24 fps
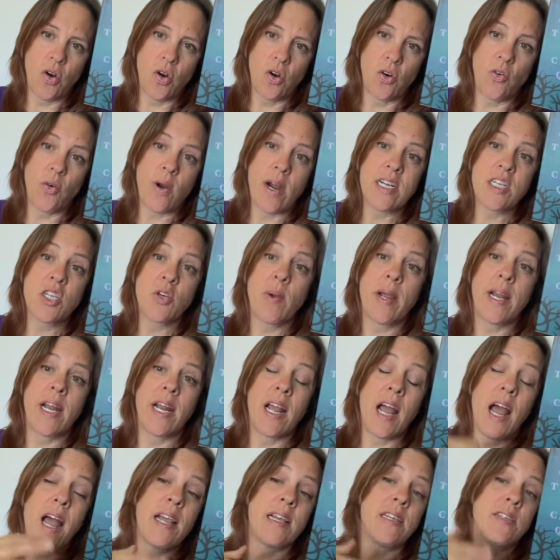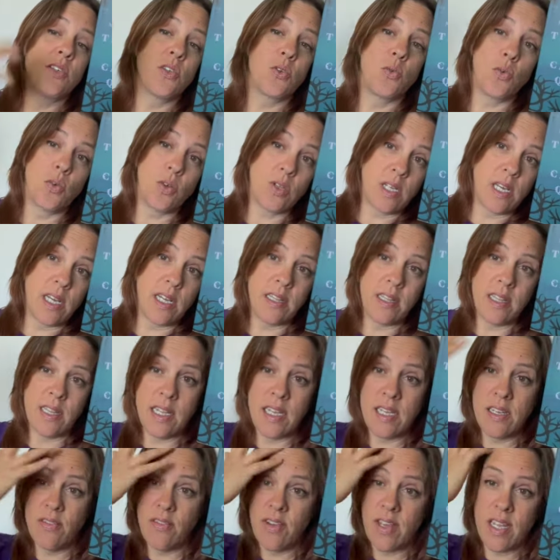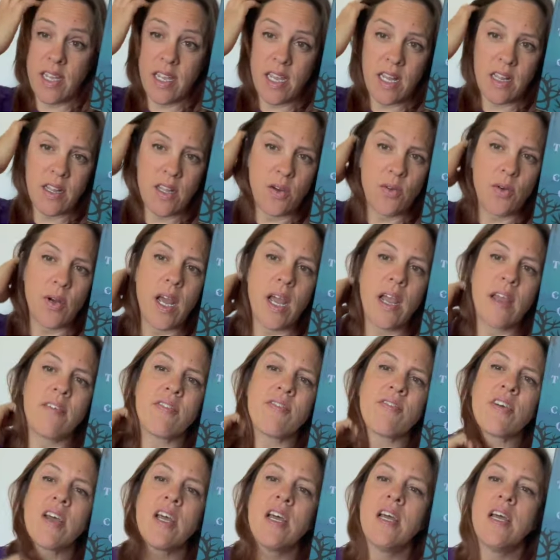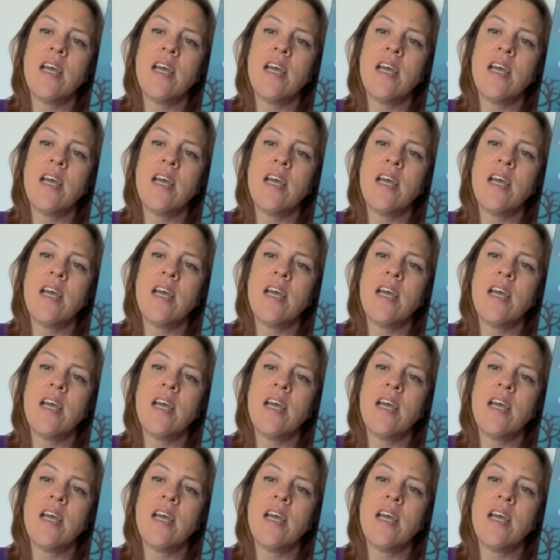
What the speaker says: graduating high school and leaving Yellowknife.